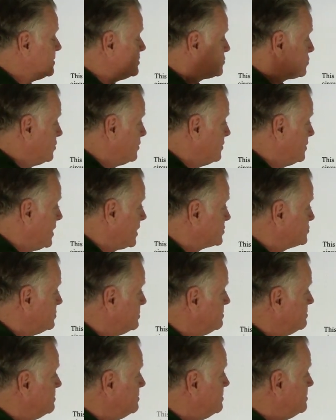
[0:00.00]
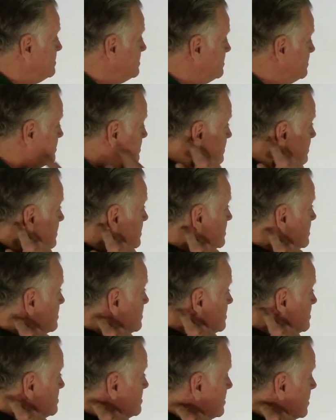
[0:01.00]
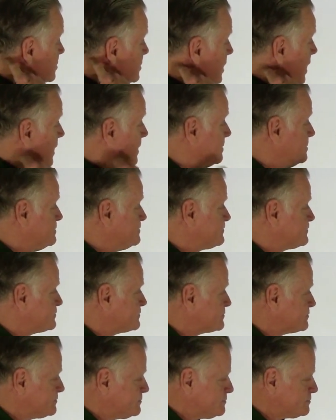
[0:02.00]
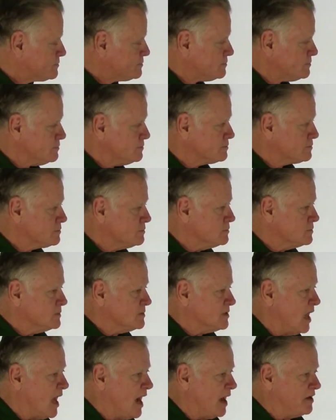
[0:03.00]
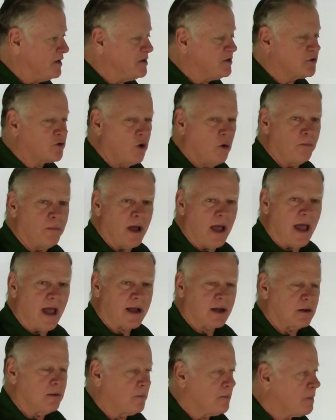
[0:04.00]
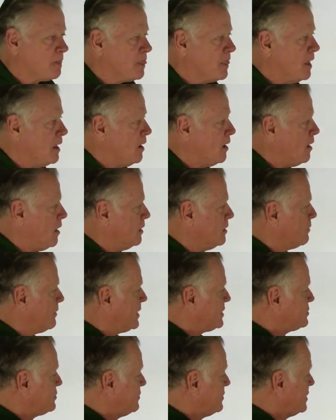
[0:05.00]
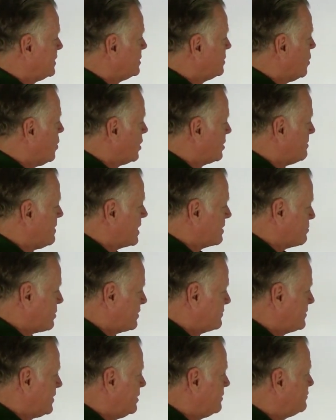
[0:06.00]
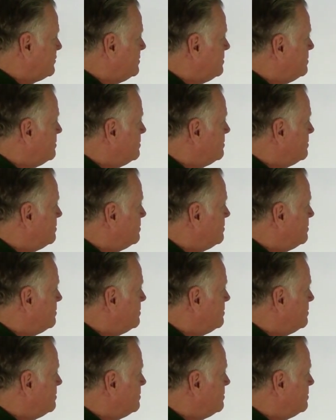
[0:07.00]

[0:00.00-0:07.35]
Let's go to the next one. Okay. I need to go back all the way to the automatic brake valve.